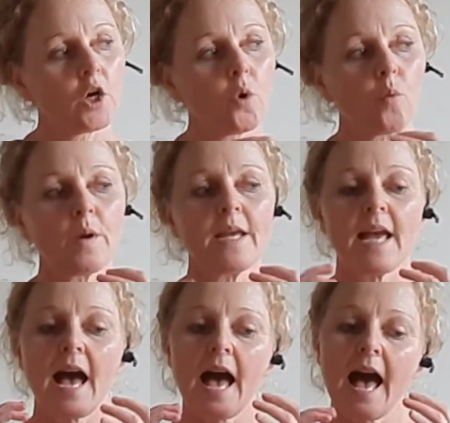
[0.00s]
we
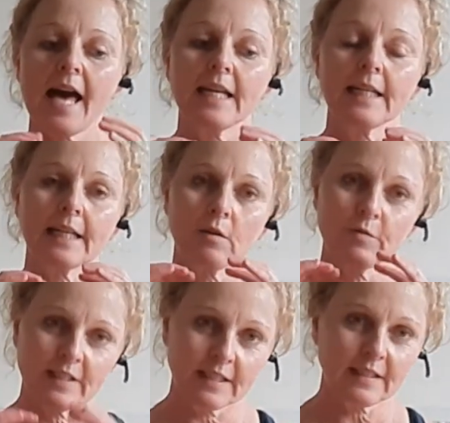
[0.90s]
add a little
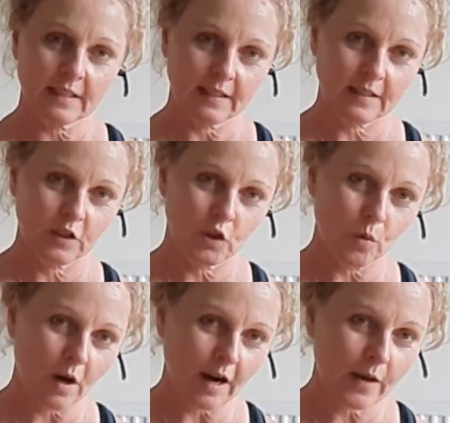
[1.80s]
resistance to
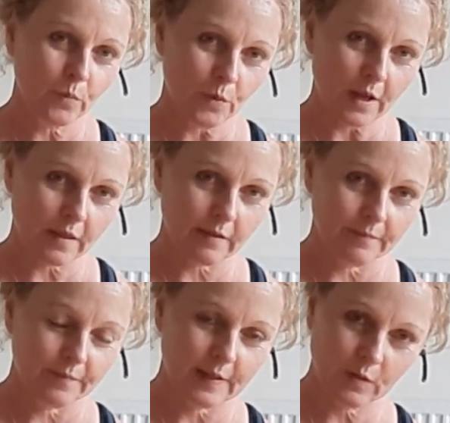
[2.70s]
our out breath
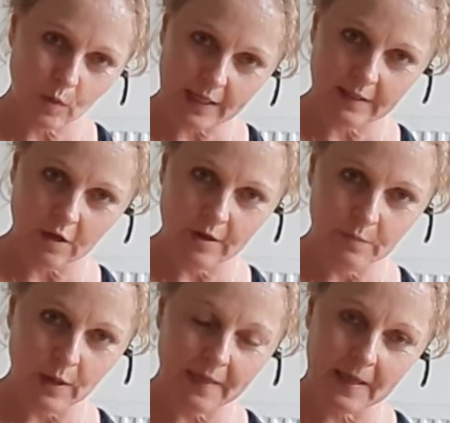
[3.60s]
as well as our in
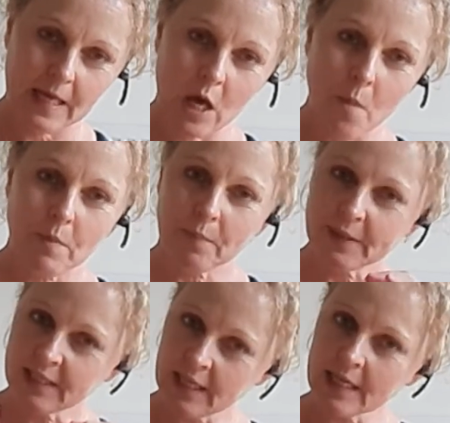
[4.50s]
breath. But
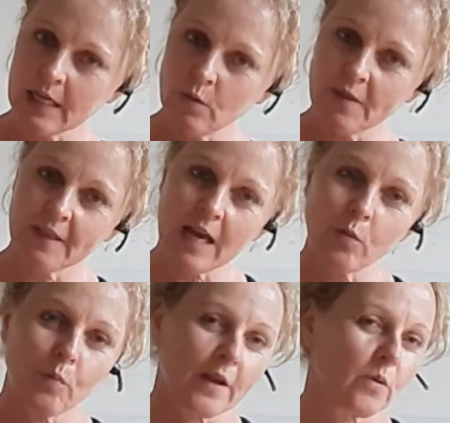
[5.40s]
particularly with the
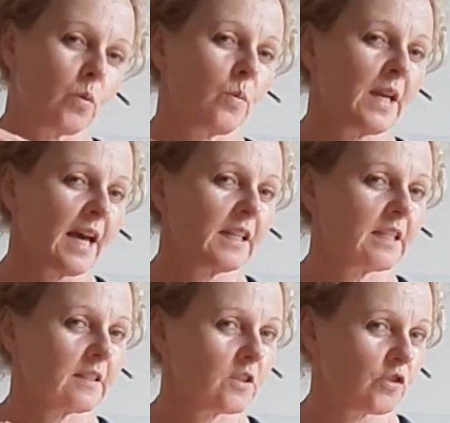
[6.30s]
out breath, when we add a
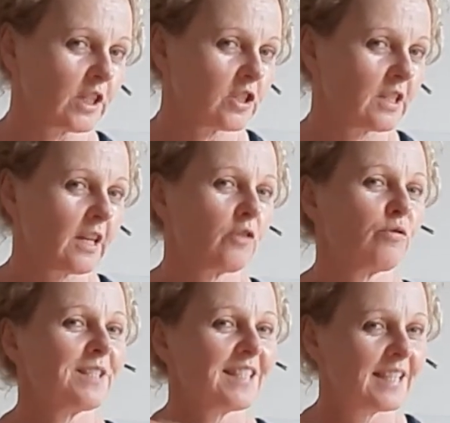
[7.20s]
constriction and a
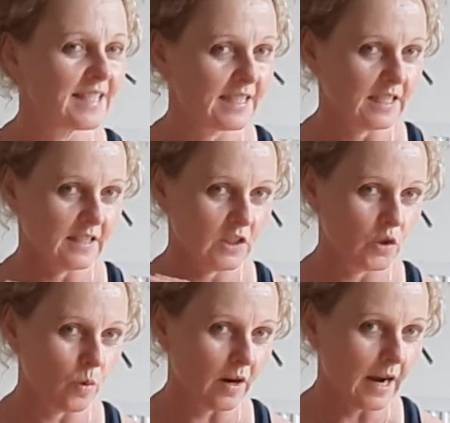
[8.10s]
resistance
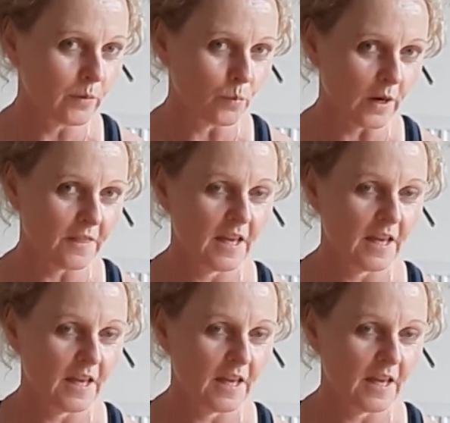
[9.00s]
to our out breath,